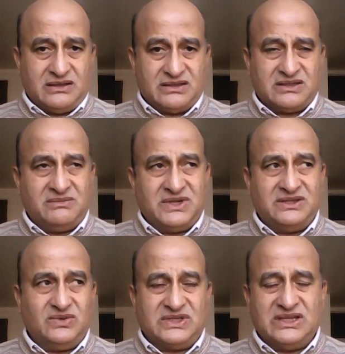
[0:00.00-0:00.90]
Somebody
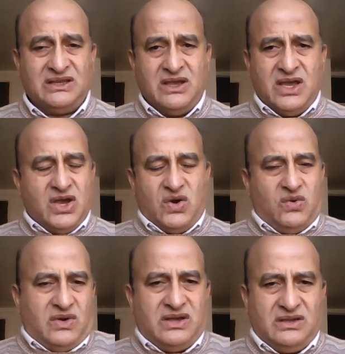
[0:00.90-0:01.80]
would say,
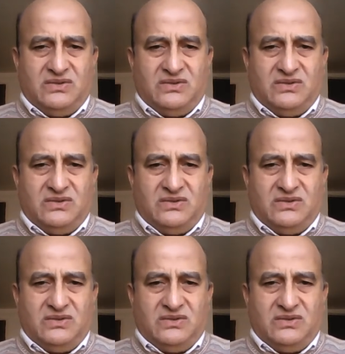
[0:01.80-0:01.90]
why?